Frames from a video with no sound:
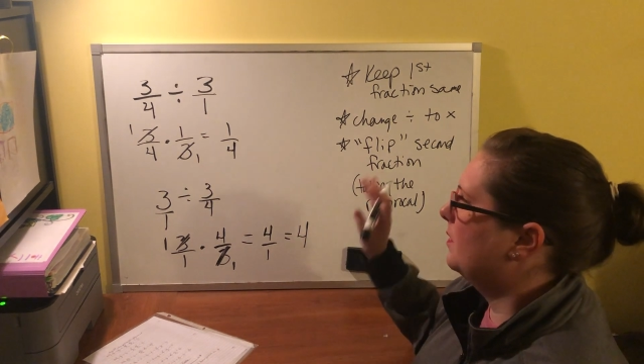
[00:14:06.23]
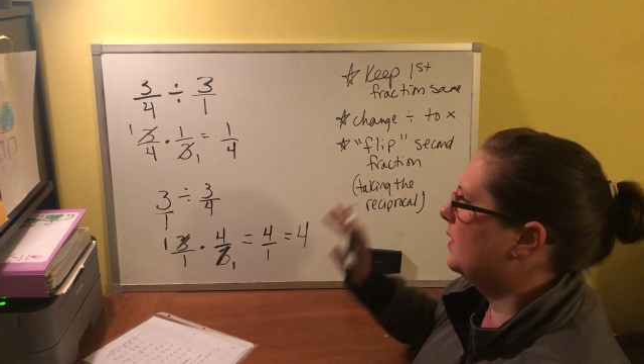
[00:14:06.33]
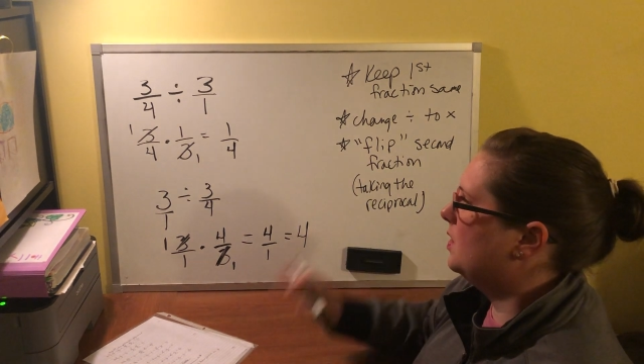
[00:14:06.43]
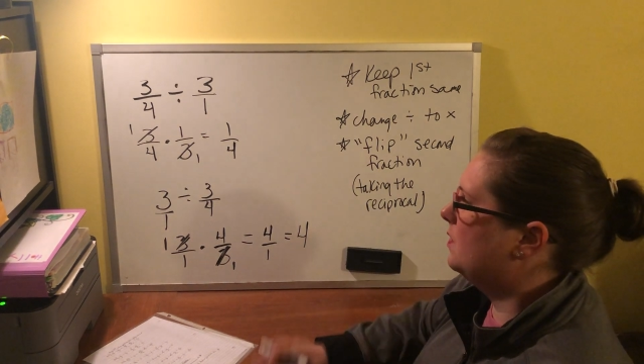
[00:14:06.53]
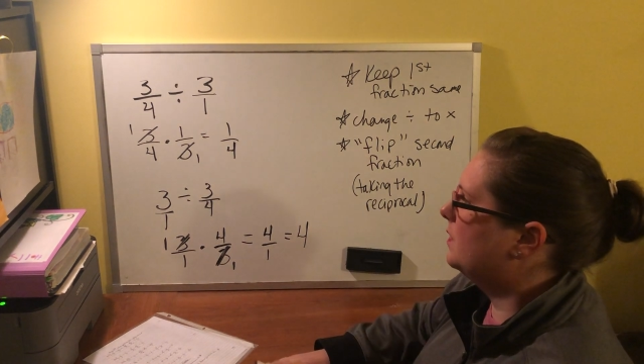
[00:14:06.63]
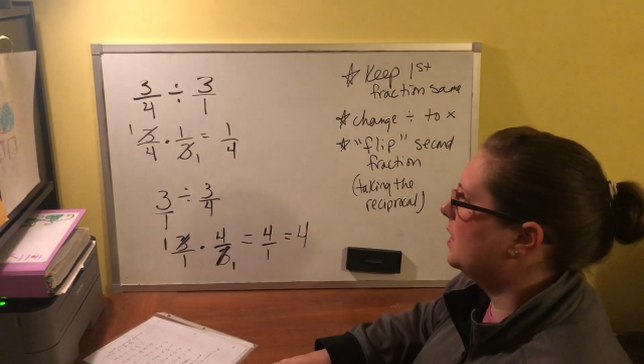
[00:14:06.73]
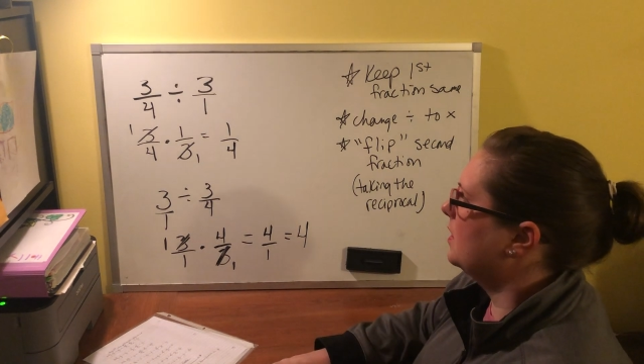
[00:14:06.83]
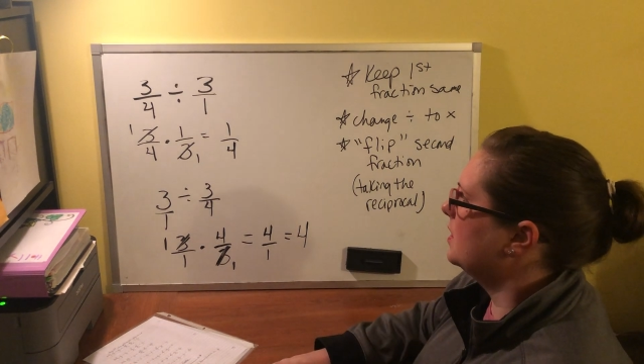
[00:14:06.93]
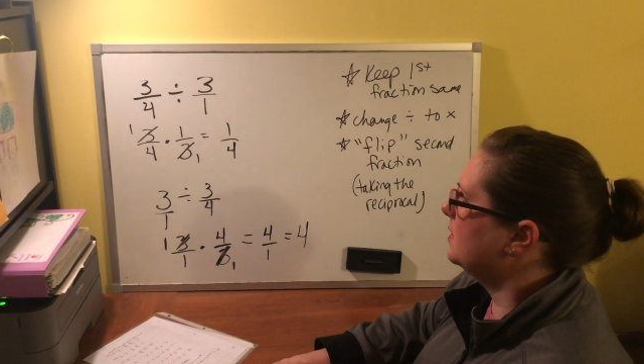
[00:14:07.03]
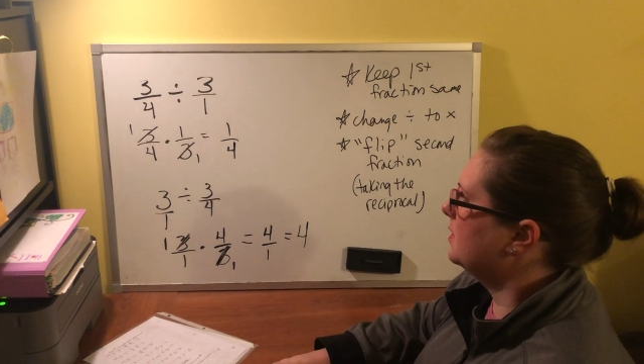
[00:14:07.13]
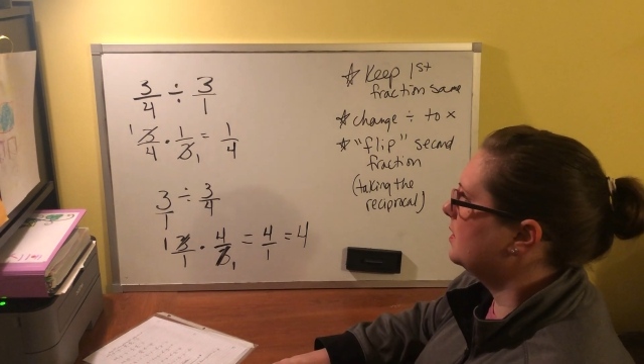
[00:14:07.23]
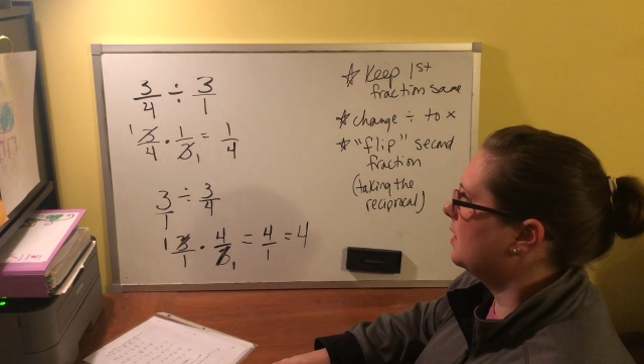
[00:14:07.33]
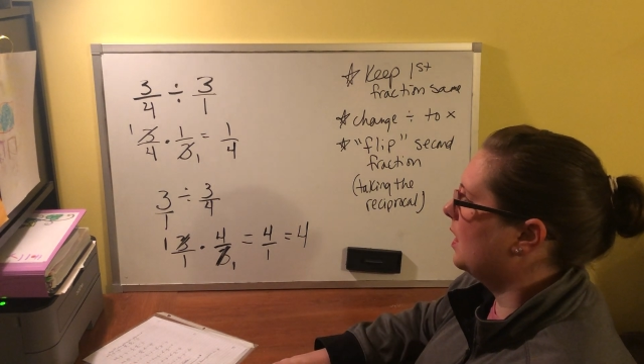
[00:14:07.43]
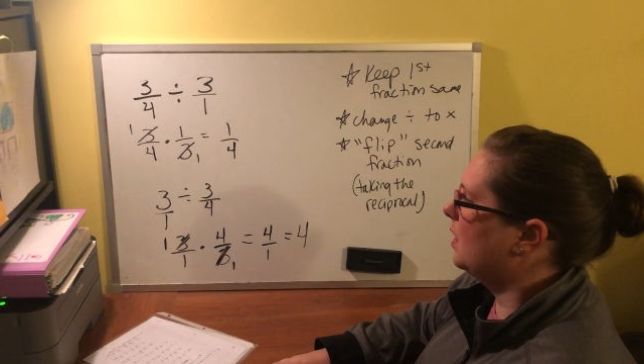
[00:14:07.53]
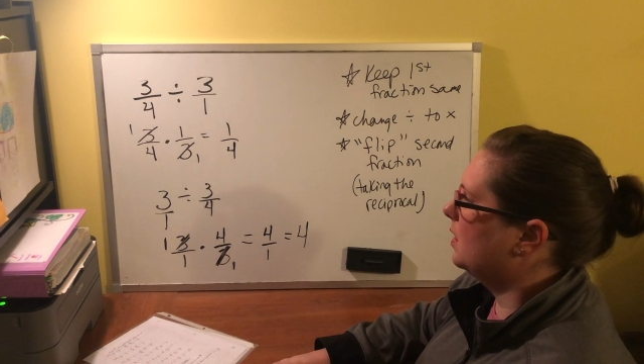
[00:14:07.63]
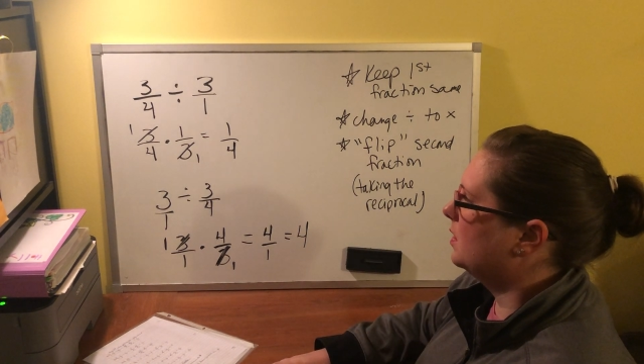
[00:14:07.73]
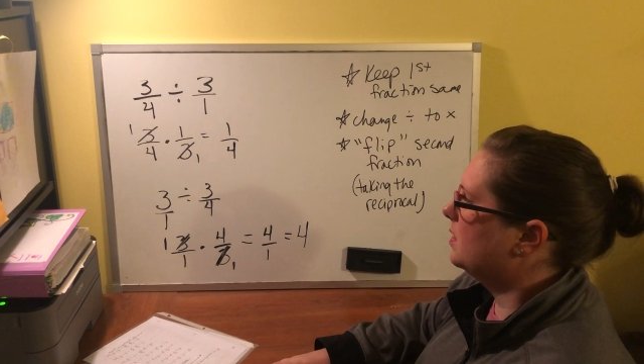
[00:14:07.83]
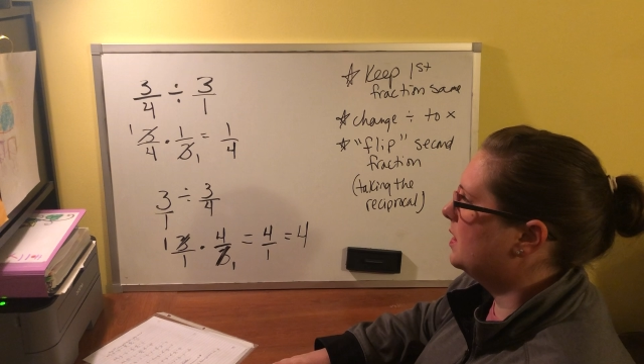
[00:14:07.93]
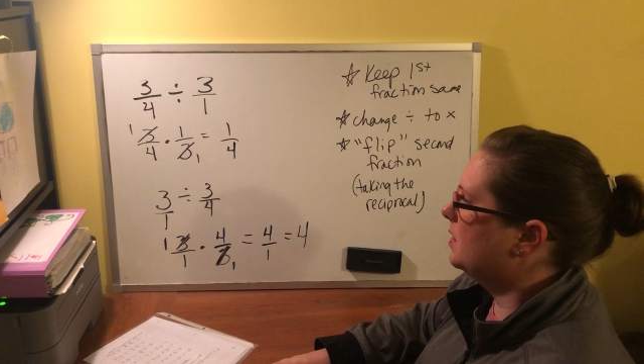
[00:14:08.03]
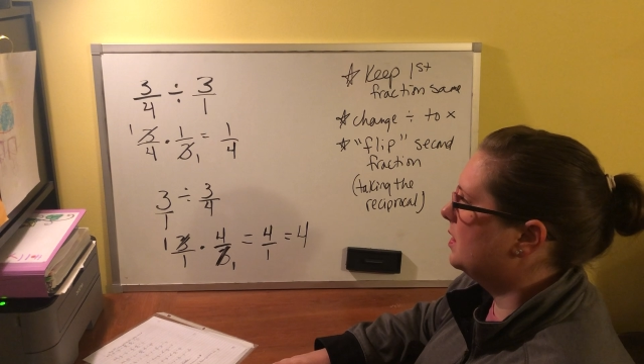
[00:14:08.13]
that you've done this
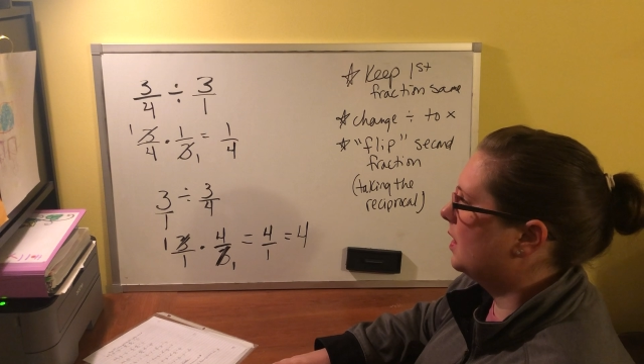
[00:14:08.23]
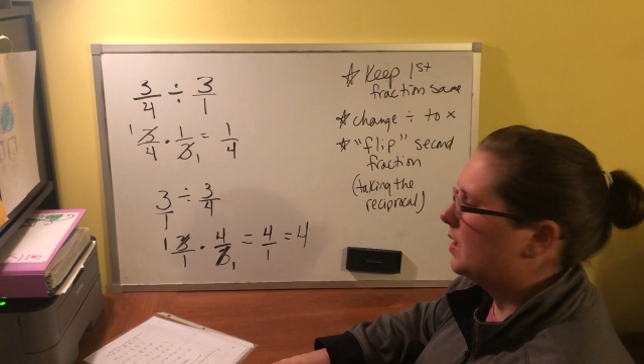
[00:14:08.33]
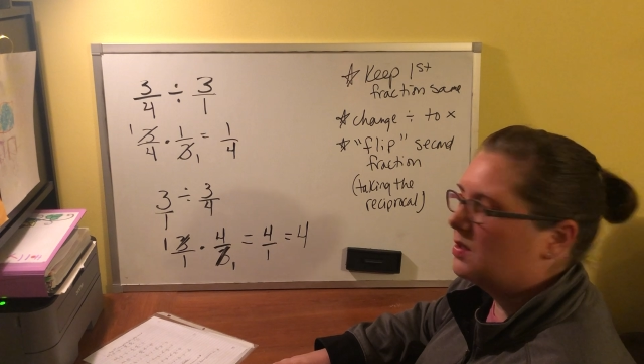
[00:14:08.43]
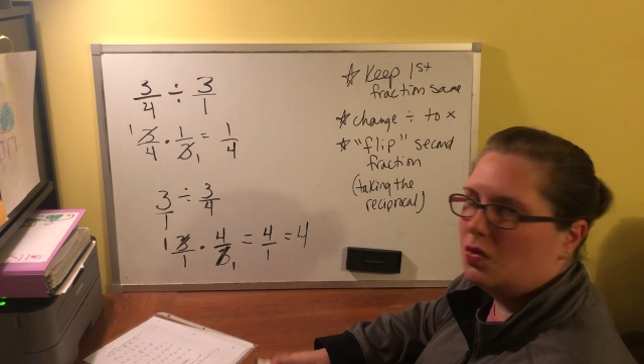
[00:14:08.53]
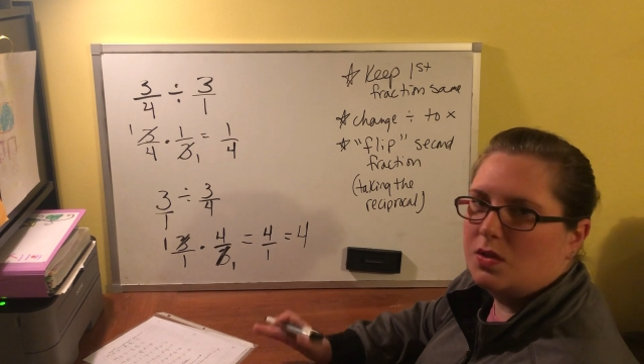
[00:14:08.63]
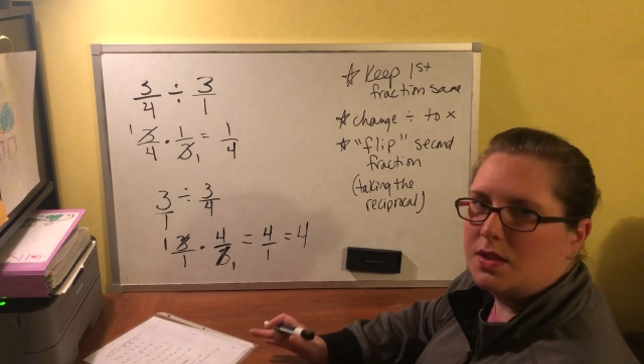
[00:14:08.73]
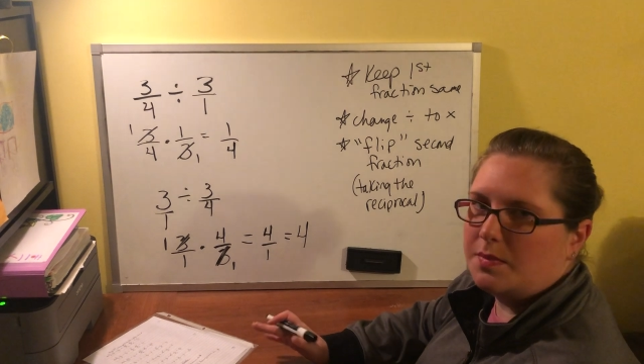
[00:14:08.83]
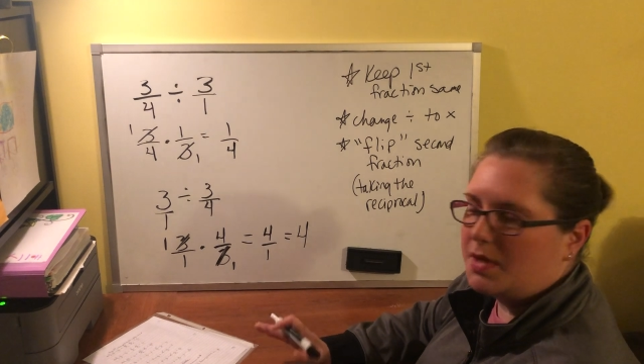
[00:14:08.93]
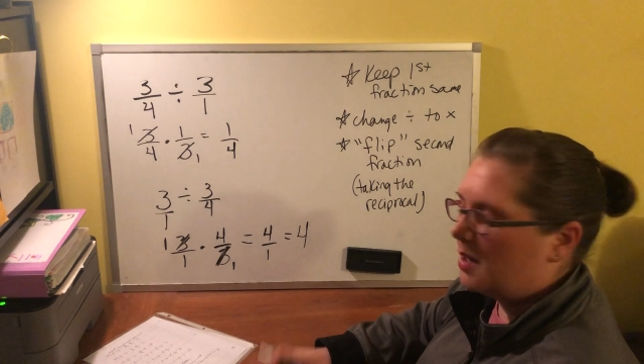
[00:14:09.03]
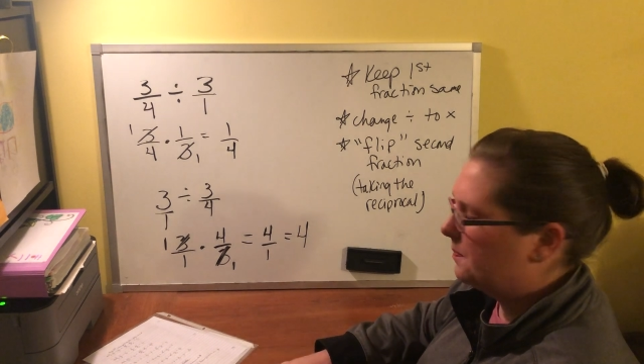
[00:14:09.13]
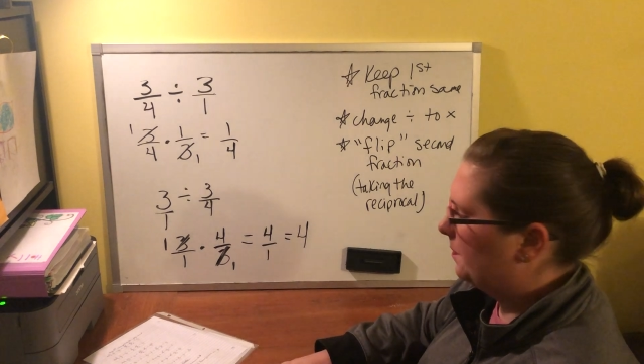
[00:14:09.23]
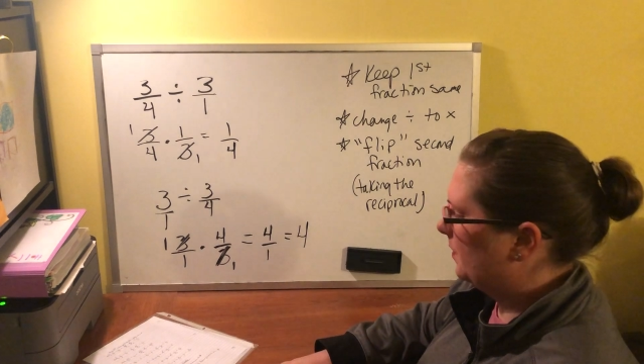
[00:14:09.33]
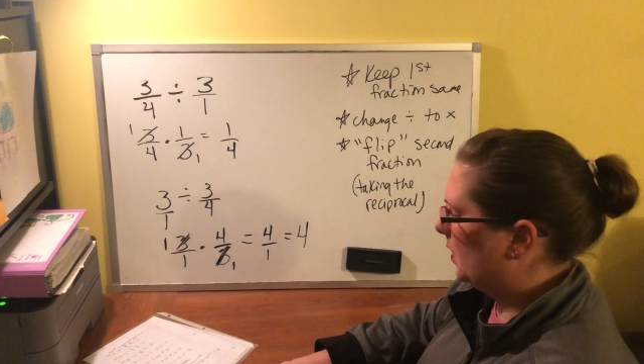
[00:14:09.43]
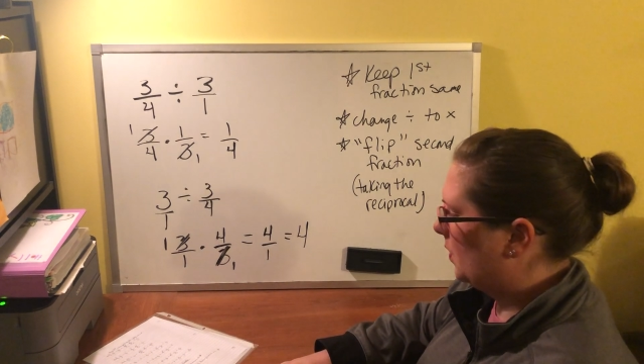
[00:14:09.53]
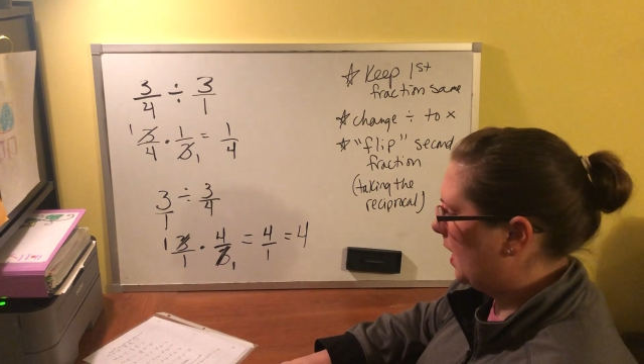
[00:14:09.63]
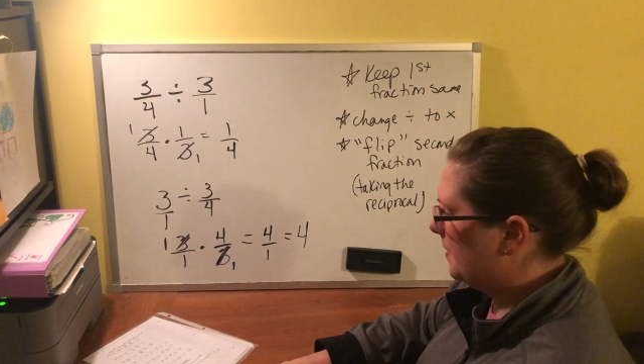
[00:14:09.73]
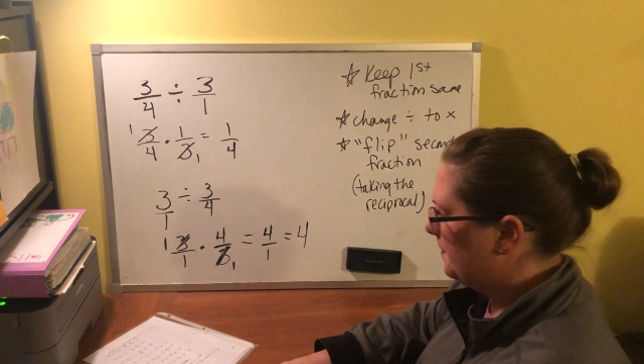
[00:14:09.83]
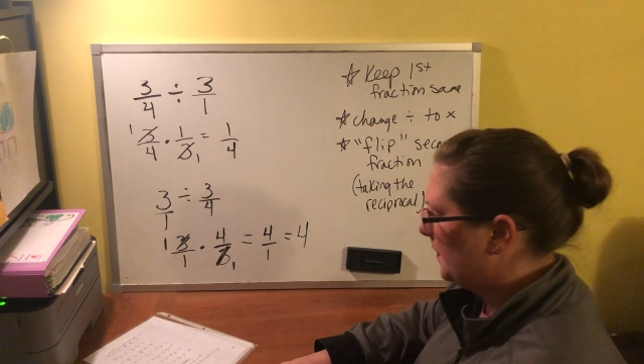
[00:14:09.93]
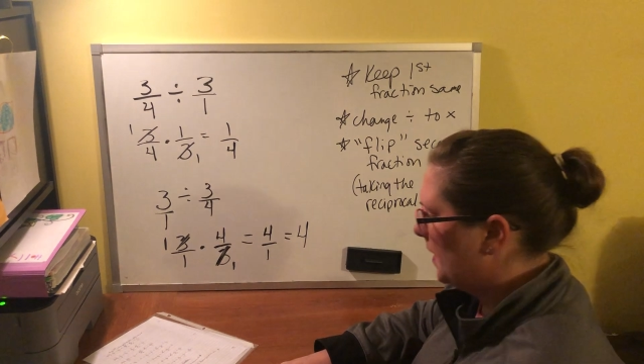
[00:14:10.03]
in high school at some time, okay?